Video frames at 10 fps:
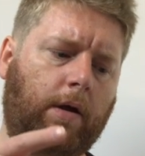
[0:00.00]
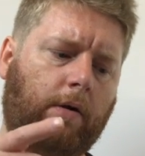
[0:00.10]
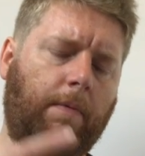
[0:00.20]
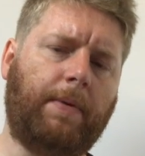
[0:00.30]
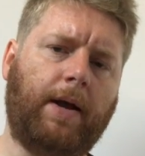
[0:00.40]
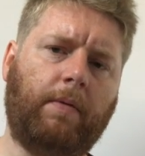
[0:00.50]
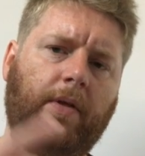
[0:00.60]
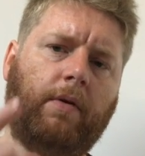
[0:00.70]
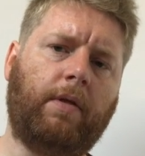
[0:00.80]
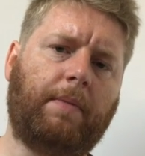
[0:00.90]
compared with
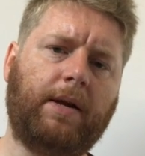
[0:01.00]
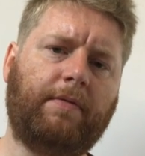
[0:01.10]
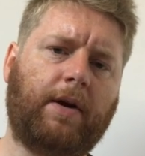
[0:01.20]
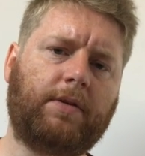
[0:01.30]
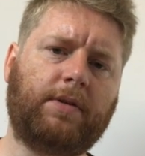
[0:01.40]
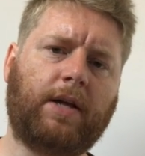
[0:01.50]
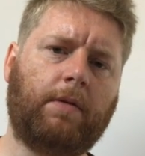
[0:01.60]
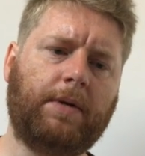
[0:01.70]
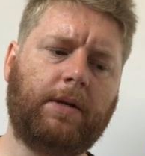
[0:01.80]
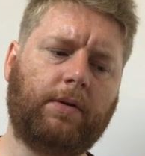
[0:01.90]
another manufacturer's
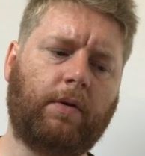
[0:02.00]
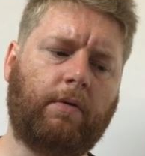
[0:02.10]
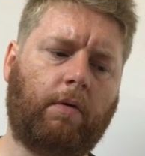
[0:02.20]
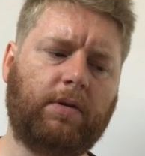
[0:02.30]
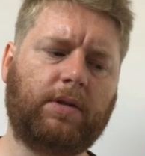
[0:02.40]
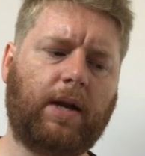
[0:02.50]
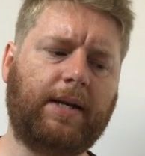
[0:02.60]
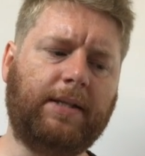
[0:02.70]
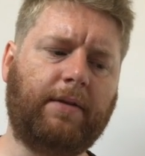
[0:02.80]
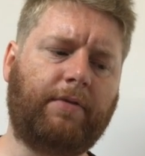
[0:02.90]
helmet. So they're all
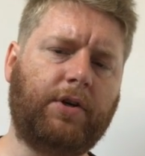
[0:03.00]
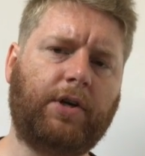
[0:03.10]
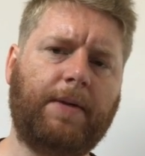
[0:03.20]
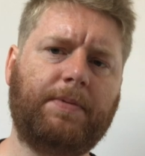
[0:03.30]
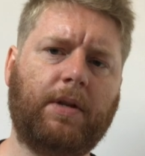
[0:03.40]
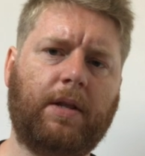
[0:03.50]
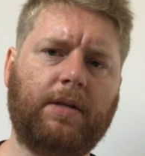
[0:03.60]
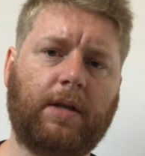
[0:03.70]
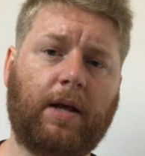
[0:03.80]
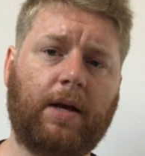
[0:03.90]
slightly different shapes and
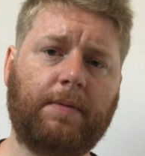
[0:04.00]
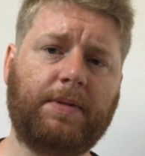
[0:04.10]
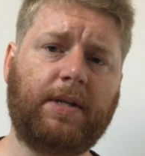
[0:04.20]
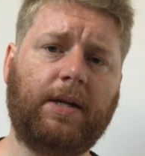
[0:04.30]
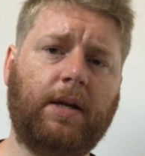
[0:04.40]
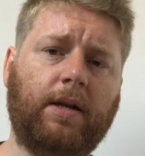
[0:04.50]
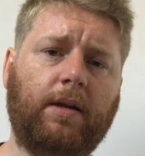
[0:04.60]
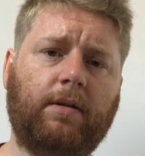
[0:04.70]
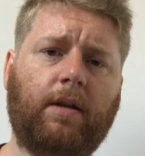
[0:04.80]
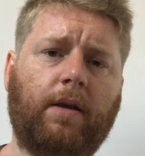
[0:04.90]
things like that, particularly
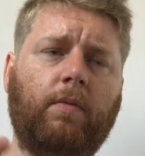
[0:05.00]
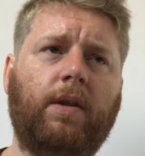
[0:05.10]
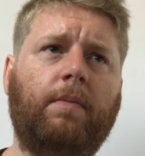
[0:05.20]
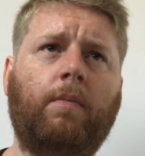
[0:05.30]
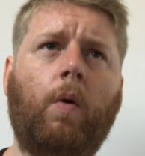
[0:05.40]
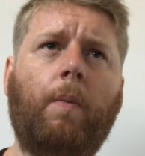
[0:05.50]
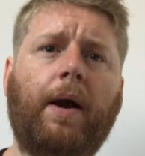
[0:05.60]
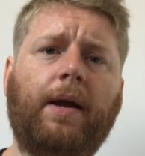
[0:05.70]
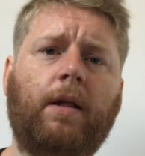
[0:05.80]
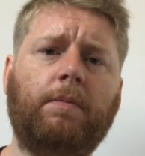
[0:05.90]
like within
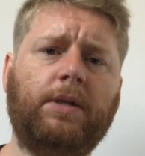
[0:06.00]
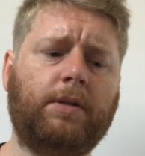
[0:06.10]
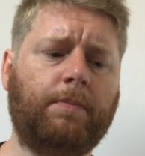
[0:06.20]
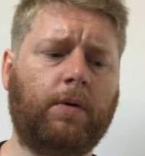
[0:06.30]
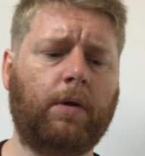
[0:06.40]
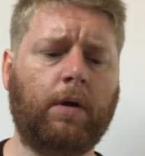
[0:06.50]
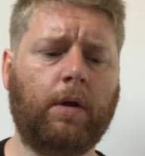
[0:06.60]
motorbike helmets. But